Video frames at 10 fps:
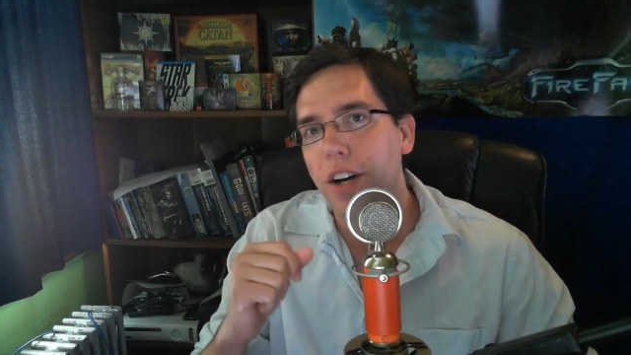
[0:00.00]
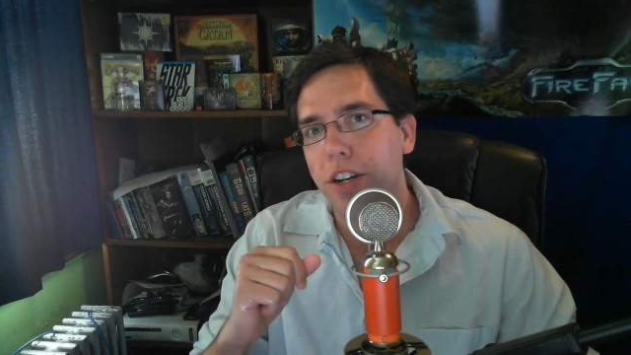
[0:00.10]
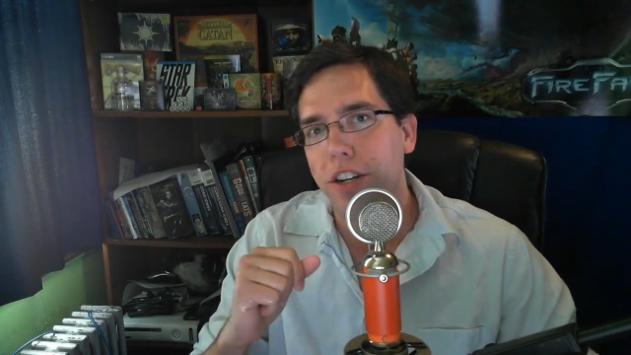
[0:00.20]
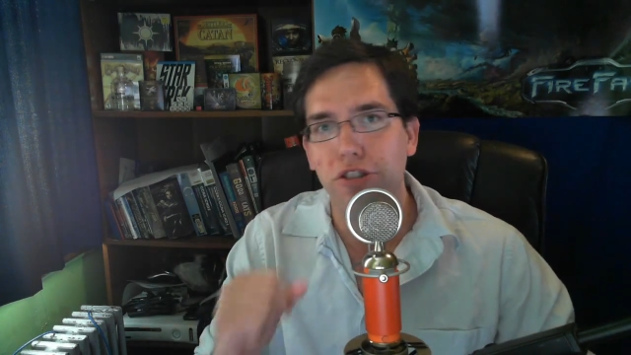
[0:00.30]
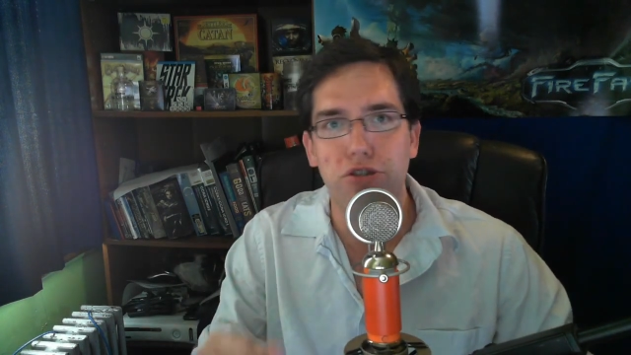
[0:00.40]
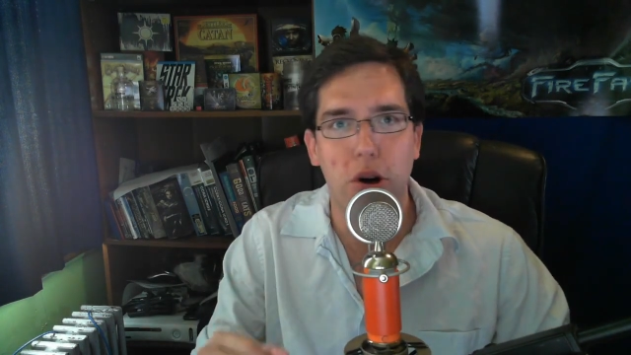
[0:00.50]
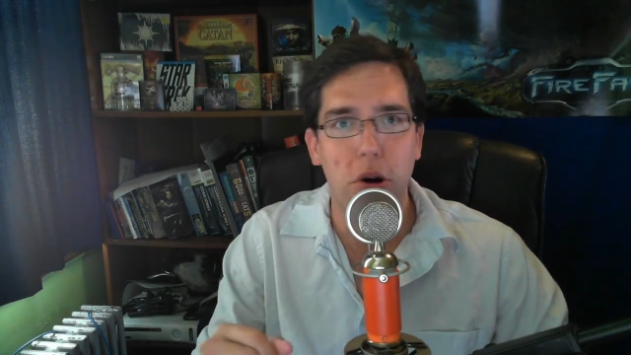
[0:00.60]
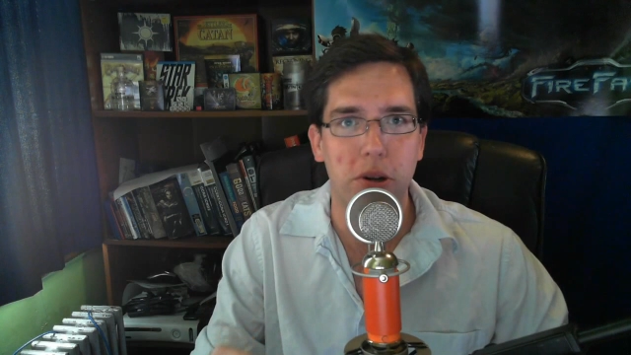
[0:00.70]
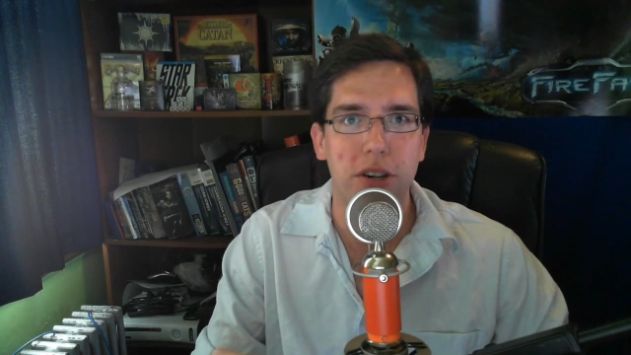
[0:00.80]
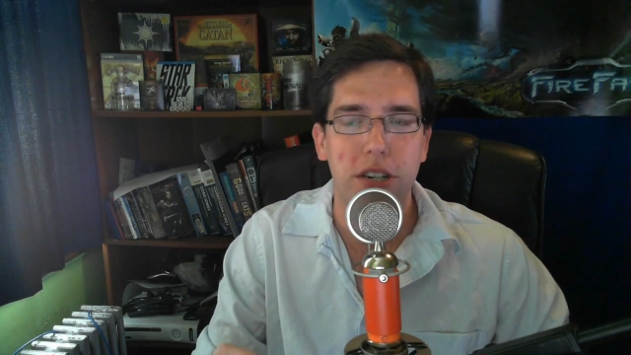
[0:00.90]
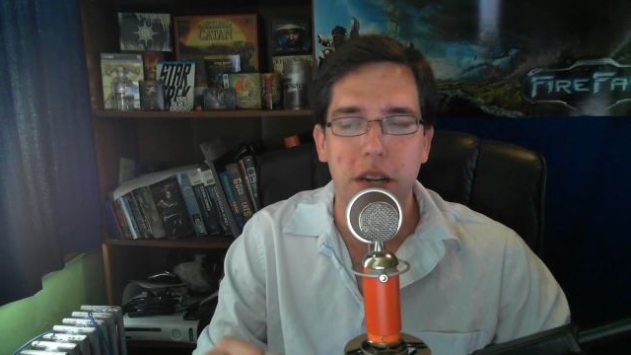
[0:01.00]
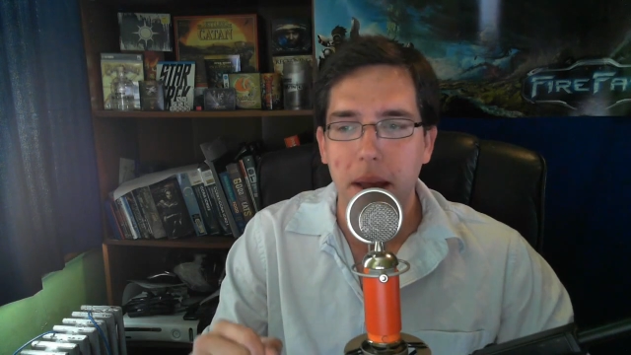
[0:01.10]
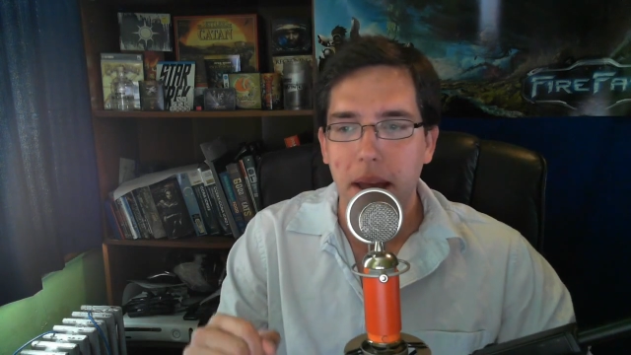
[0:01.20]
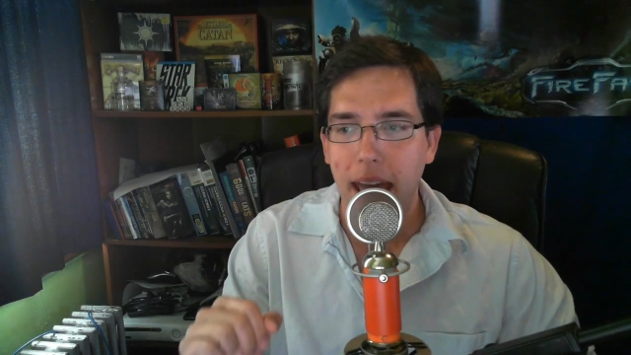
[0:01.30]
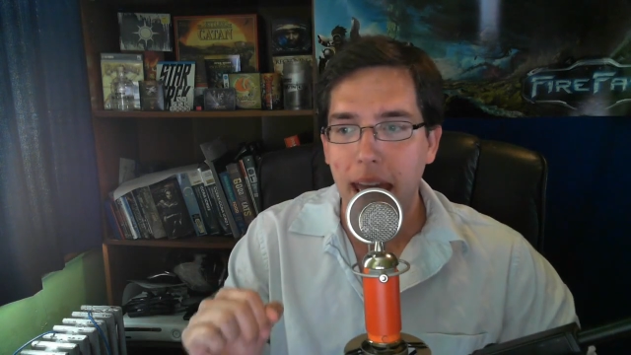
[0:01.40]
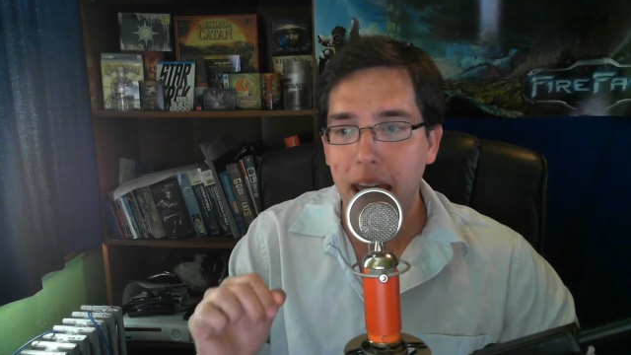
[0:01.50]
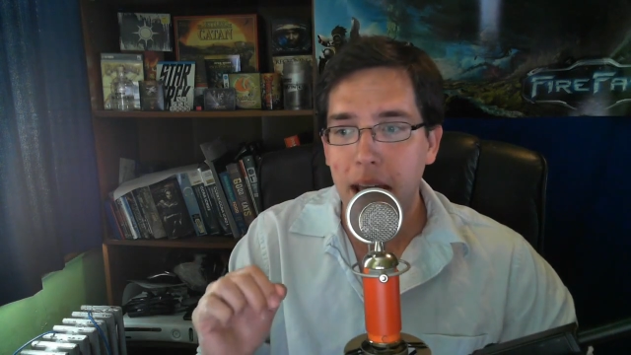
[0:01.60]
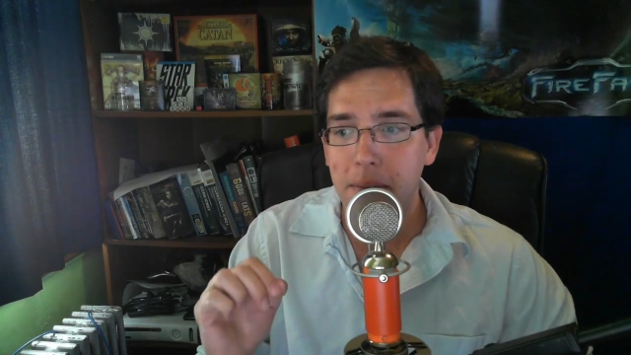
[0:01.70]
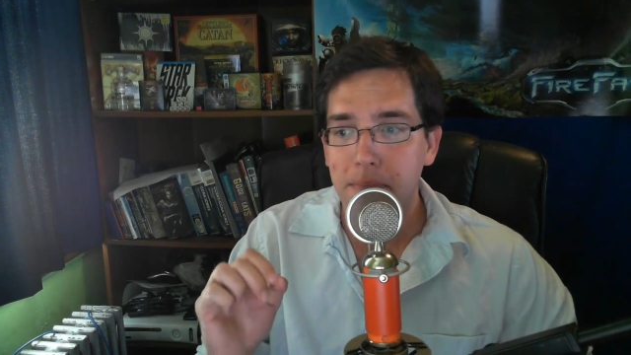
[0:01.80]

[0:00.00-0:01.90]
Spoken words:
controllers. And